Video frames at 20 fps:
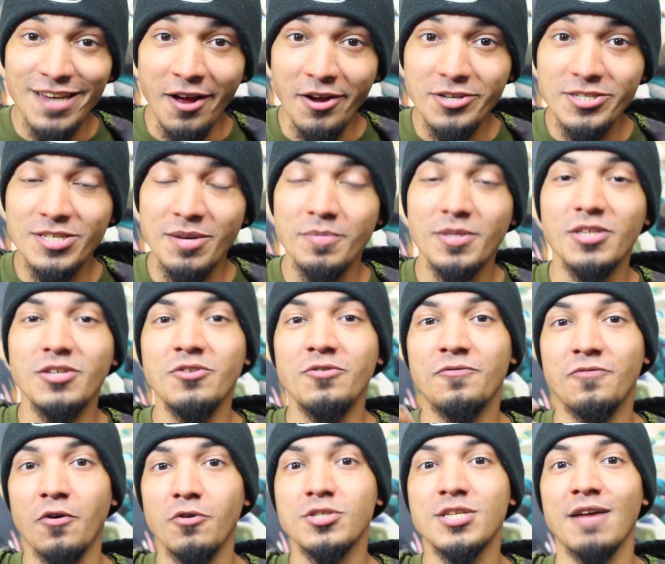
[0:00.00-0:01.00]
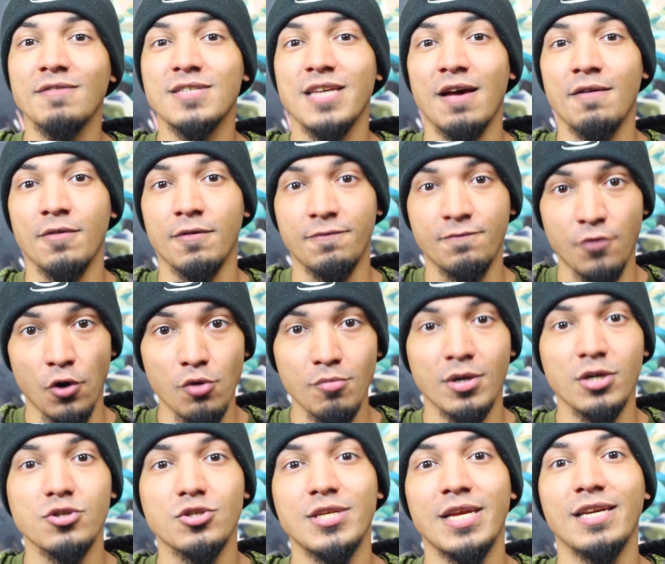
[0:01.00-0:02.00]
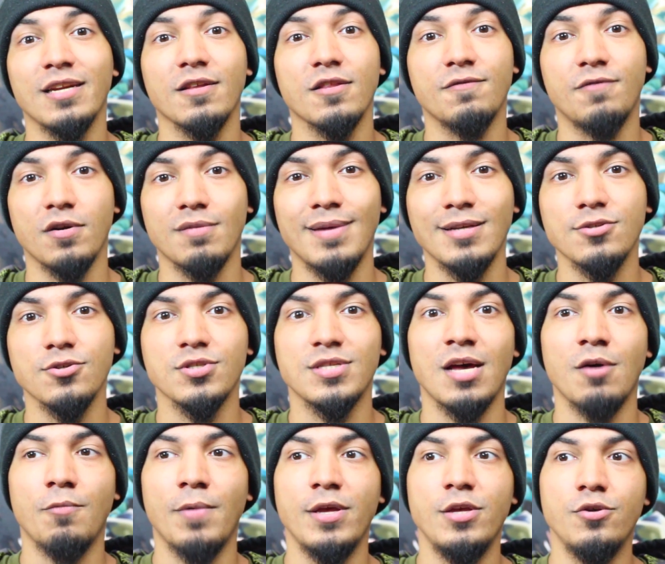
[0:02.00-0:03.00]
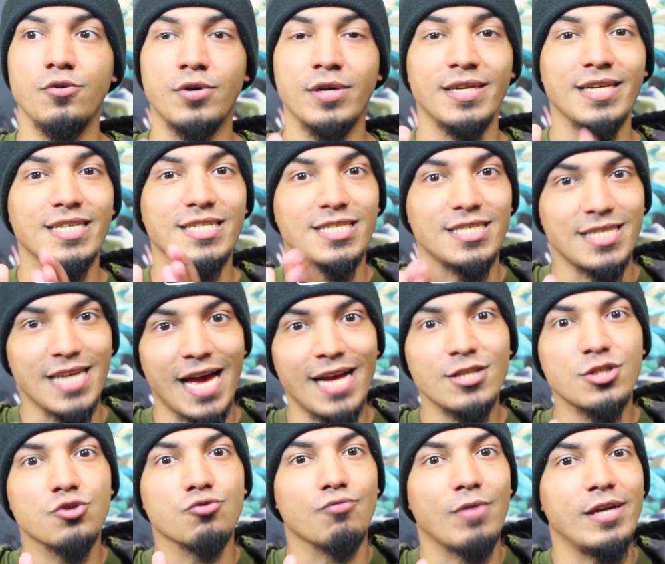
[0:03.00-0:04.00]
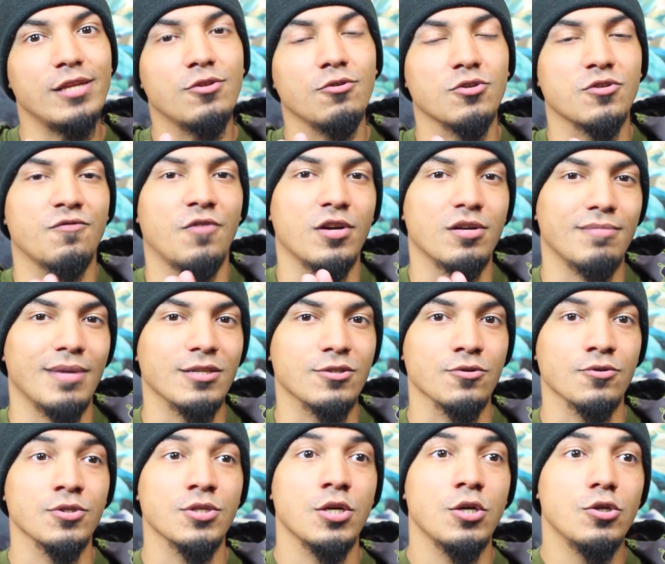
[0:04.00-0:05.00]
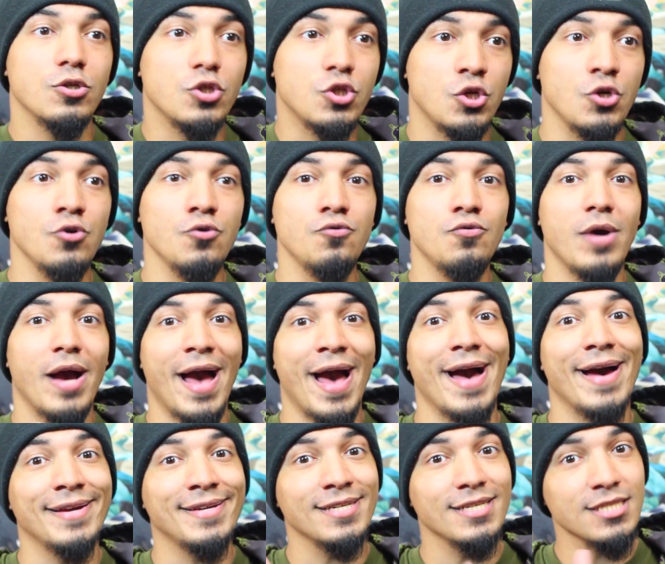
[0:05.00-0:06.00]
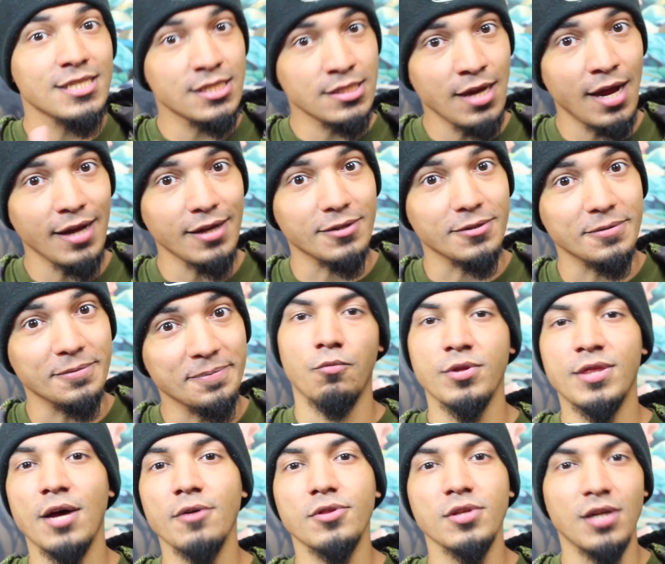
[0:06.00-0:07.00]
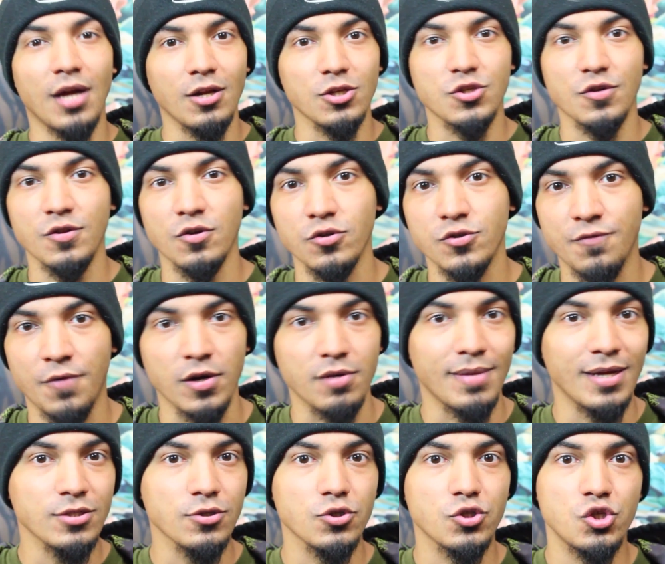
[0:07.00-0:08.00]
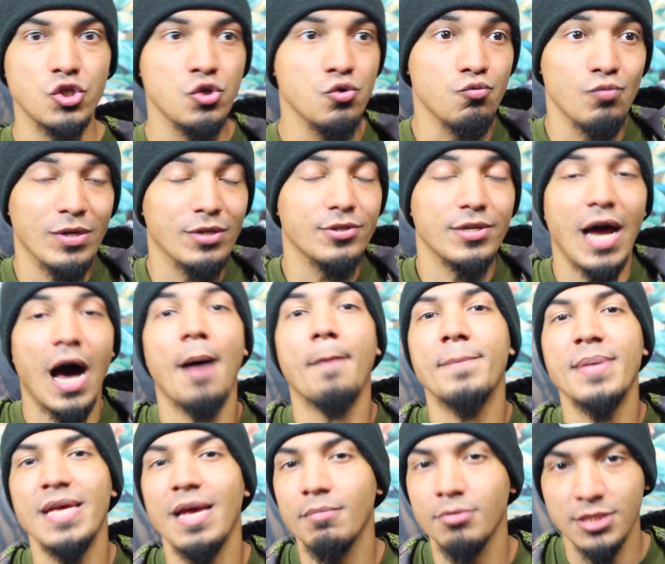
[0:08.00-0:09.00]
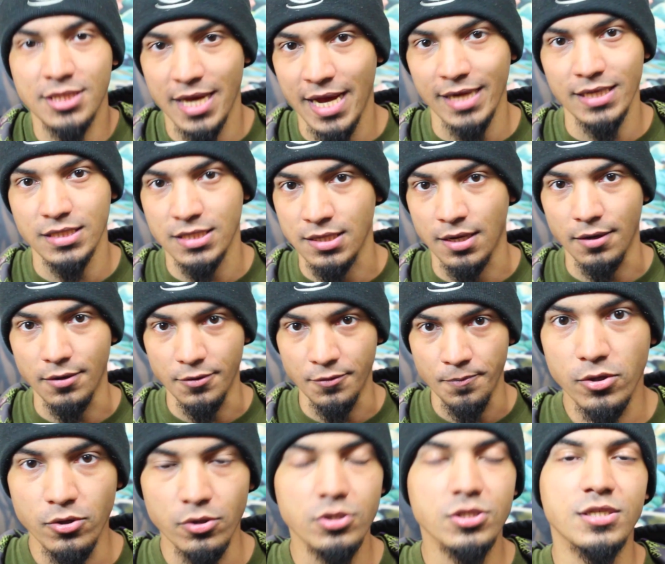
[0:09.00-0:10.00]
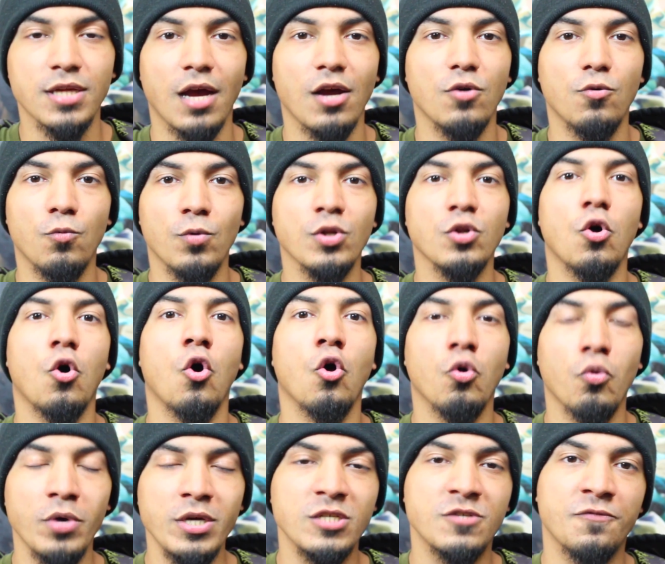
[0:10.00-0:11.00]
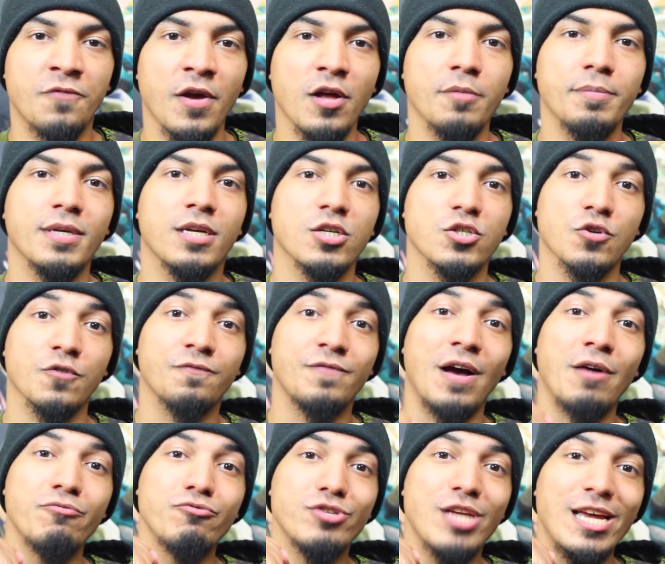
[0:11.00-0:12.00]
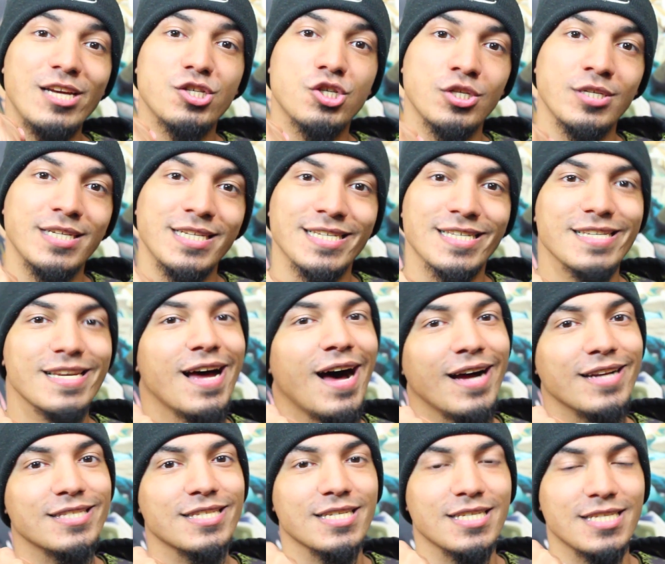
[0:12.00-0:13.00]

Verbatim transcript: style to something, you first have to have a firm understanding of the fundamentals. That way you can exaggerate those fundamentals to style. Without the knowledge of those fundamentals, you will not be able to add style. Your style will always fail because your foundation is not